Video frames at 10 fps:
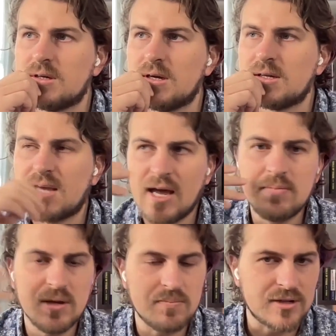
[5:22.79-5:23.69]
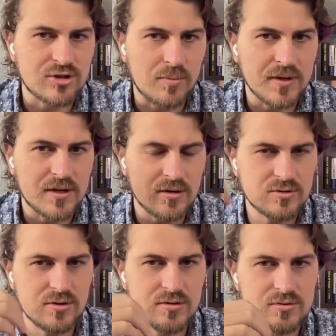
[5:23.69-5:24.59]
It can be a big topic
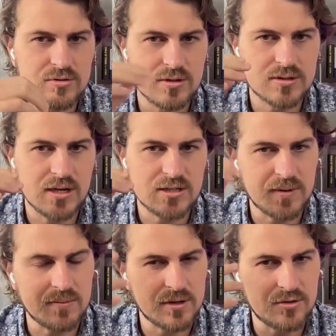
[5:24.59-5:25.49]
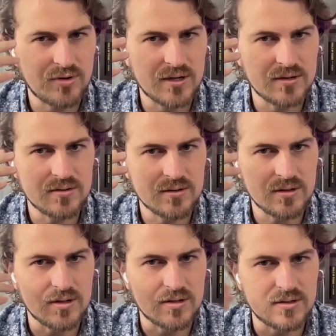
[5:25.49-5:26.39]
to discuss, but I'm going to try
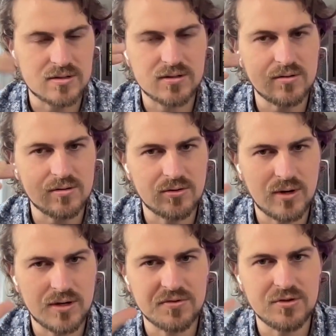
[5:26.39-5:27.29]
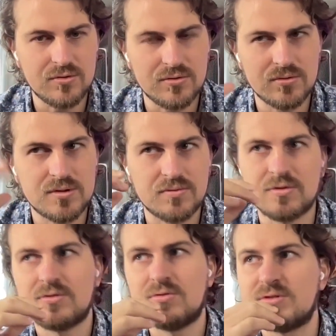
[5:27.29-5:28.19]
and distill quite a few
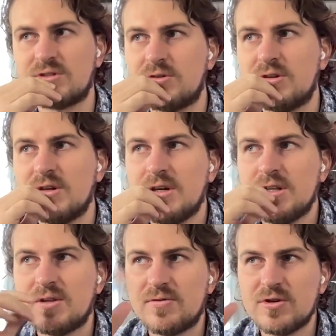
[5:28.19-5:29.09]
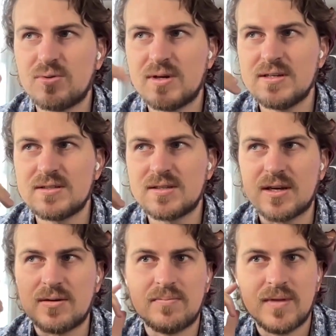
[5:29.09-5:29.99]
different thoughts. So the first one is
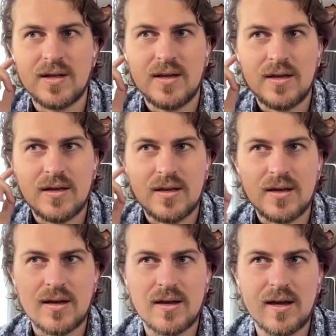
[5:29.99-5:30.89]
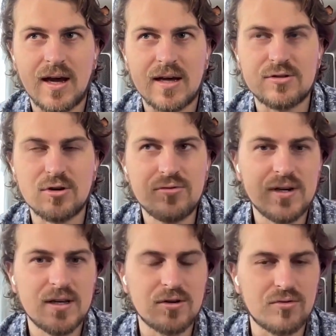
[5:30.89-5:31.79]
I don't
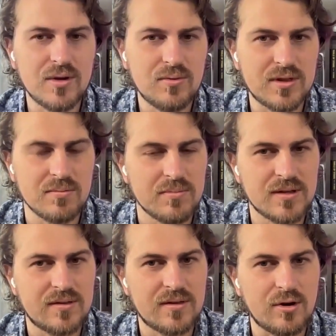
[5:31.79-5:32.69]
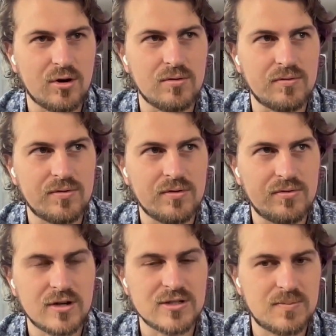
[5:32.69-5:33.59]
really agree with the myth of
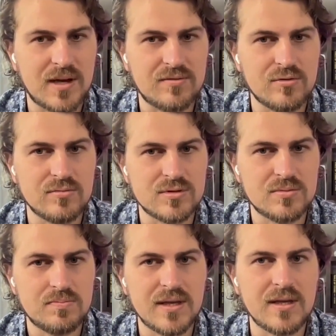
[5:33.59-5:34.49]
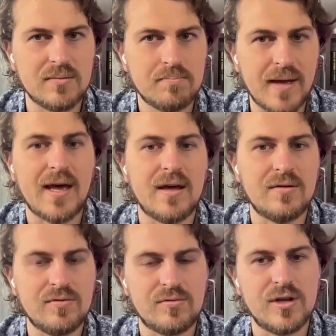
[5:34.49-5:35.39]
freelance platforms being bad
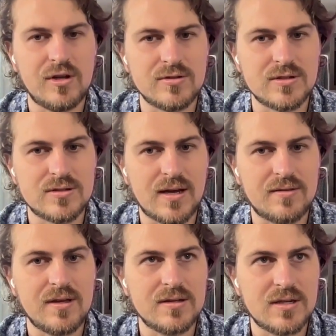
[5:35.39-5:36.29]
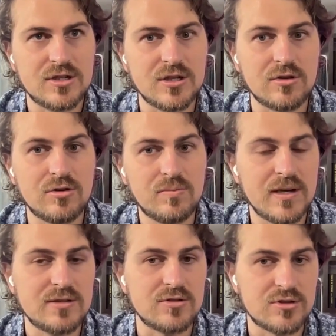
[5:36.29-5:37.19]
for freelancers. I think it's actually a good
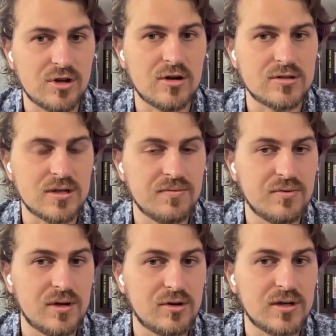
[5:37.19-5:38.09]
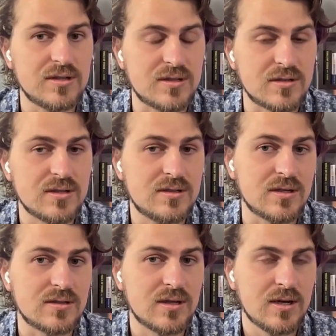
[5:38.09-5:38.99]
place to start. And if we look at the
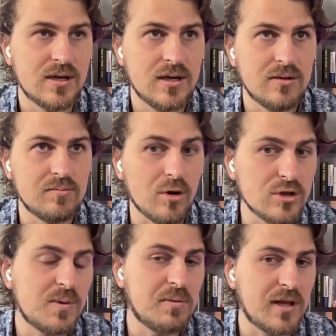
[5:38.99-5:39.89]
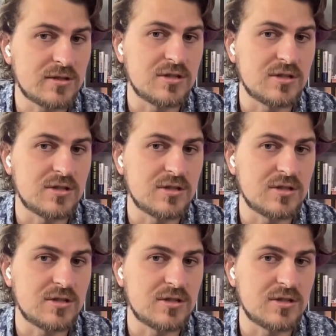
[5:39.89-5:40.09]
statistics, most people actually